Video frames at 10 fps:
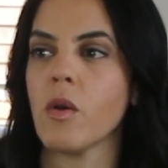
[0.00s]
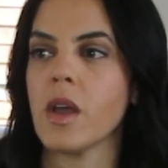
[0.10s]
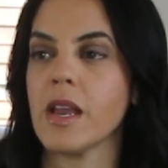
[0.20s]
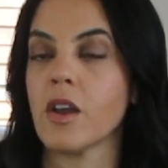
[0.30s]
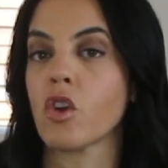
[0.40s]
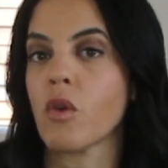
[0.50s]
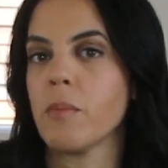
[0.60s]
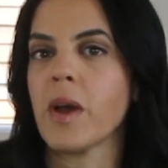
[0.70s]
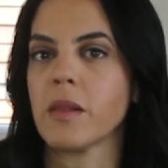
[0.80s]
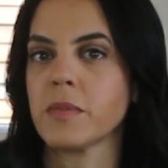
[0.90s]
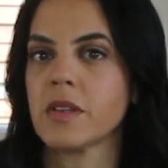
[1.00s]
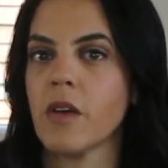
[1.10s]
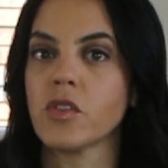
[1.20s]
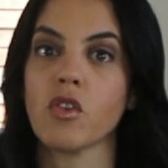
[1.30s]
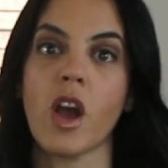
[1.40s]
in a crib by
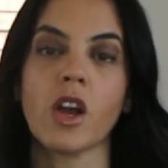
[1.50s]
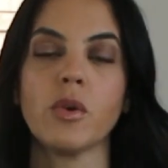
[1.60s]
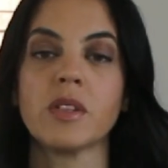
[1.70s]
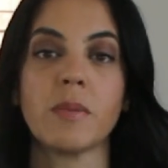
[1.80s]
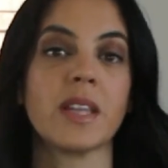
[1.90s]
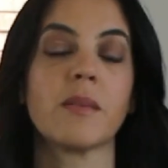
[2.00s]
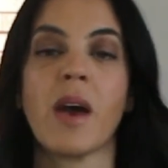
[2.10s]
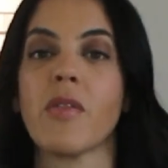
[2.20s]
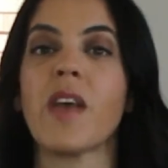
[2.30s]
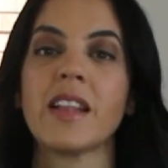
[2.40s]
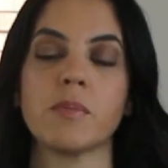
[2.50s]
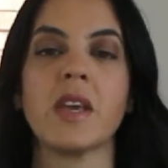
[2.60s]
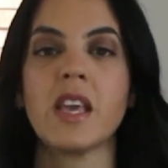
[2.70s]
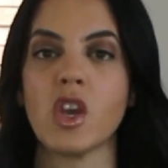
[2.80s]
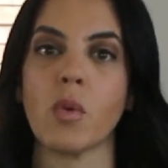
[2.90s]
themselves, they're not co-sleeping, and somehow that's
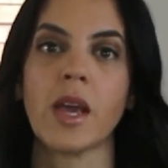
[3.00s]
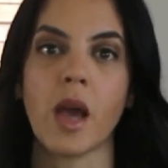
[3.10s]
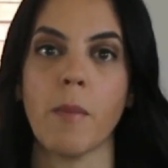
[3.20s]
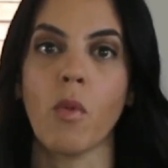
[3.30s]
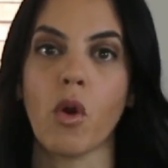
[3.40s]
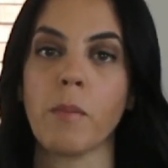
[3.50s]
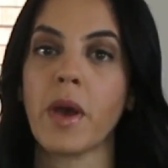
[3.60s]
making you wake up more,